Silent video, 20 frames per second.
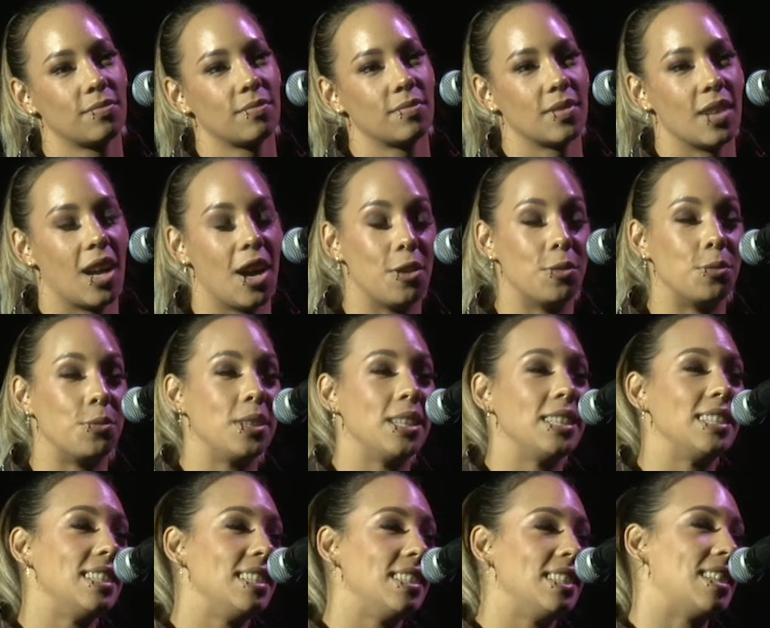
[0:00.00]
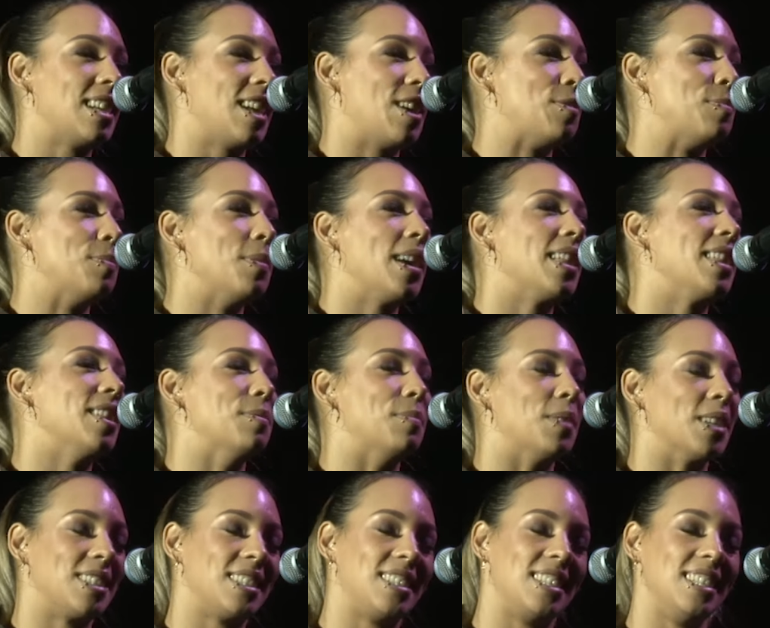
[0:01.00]
How we needed our mother,
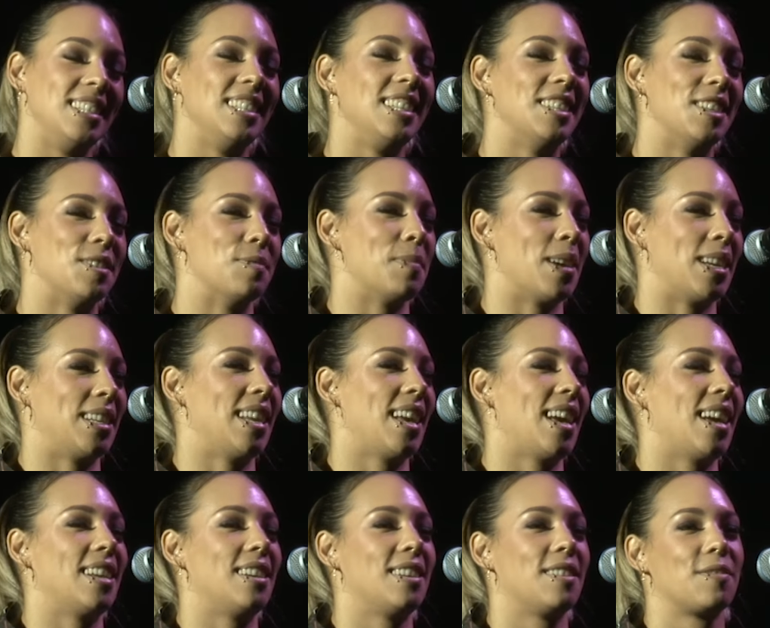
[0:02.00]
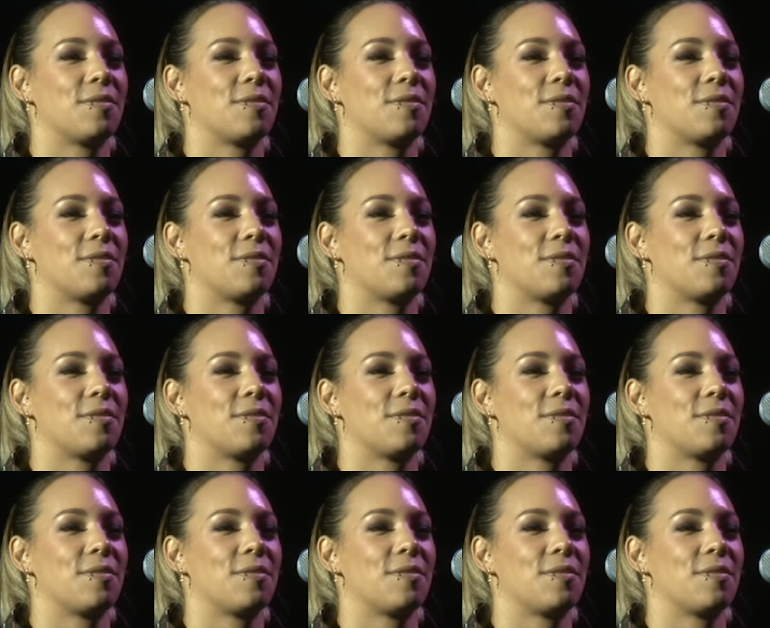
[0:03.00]
but she needed my dad.